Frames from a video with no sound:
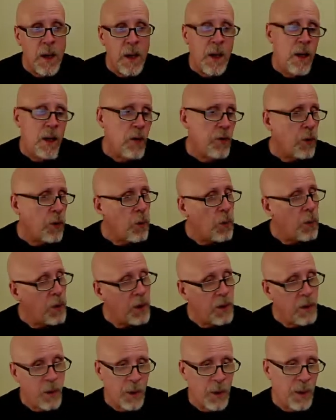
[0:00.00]
So
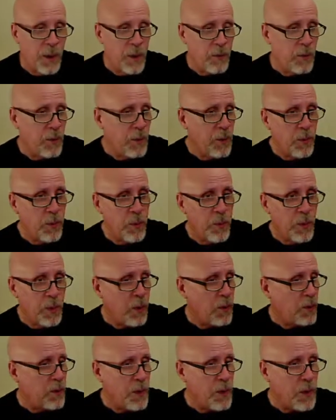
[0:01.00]
look, if you know
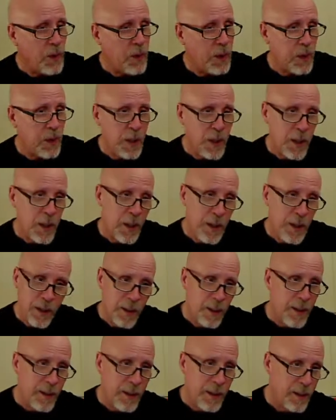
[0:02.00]
the GCD
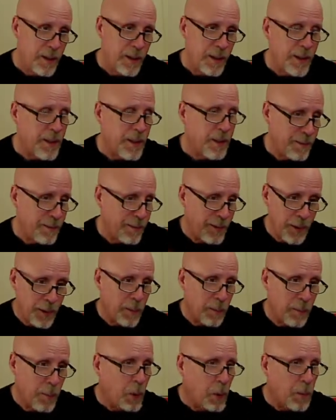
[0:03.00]
and you can
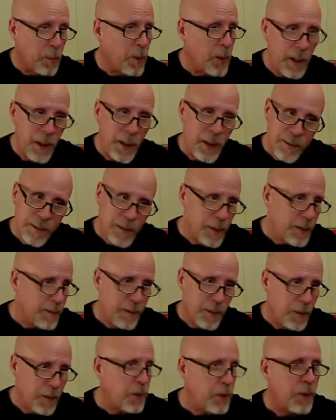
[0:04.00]
multiply, then
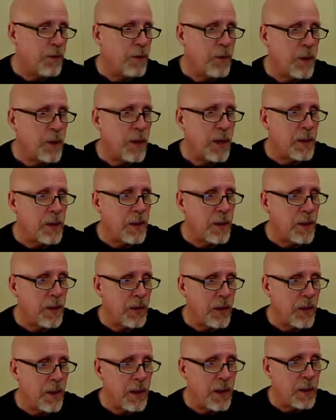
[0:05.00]
you can figure out the
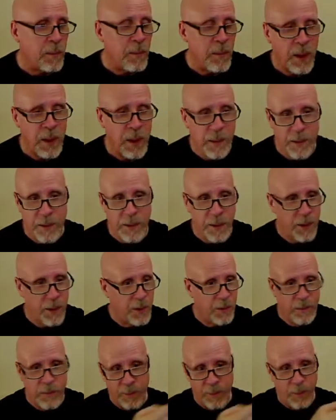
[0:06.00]
LCM, and you could
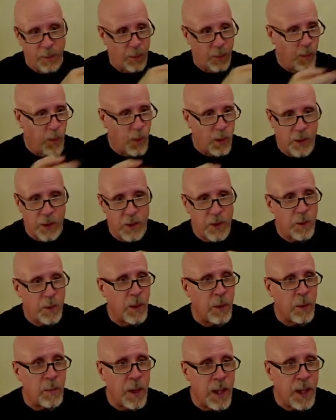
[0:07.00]
work this
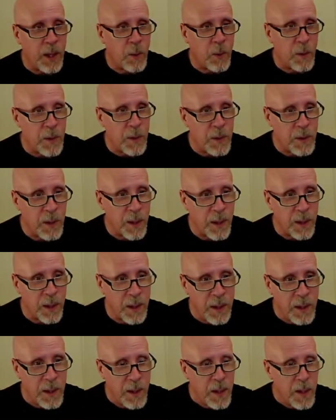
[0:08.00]
around backwards,
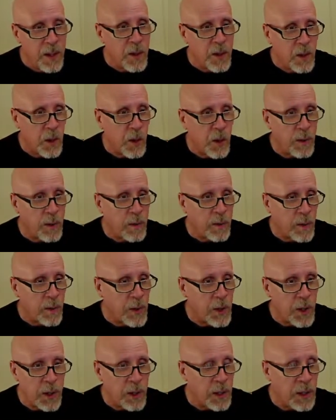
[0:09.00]
solve it for the
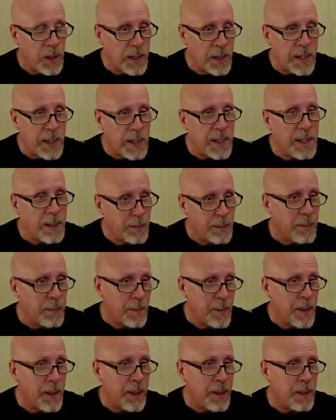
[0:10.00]
GCD.
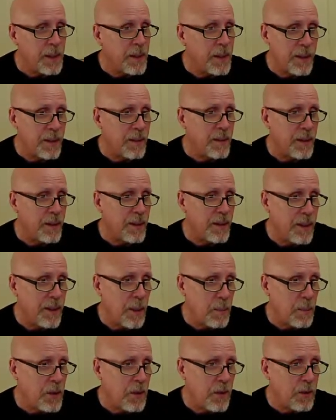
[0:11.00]
And that
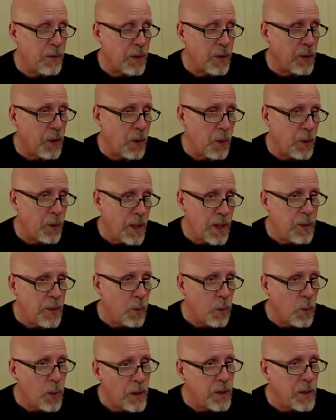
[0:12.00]
means if you know either
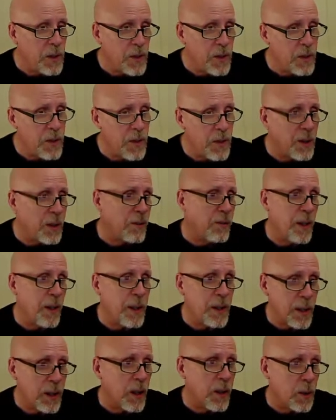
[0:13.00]
one of these, you can find
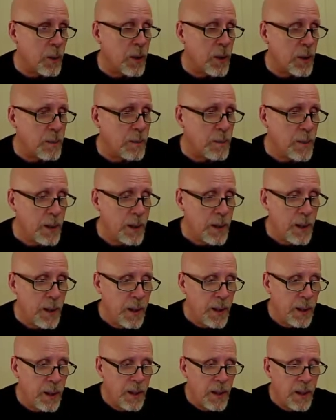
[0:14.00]
the other
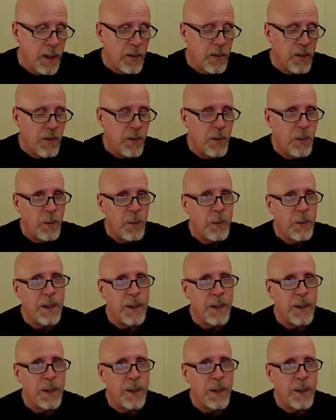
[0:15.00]
one. So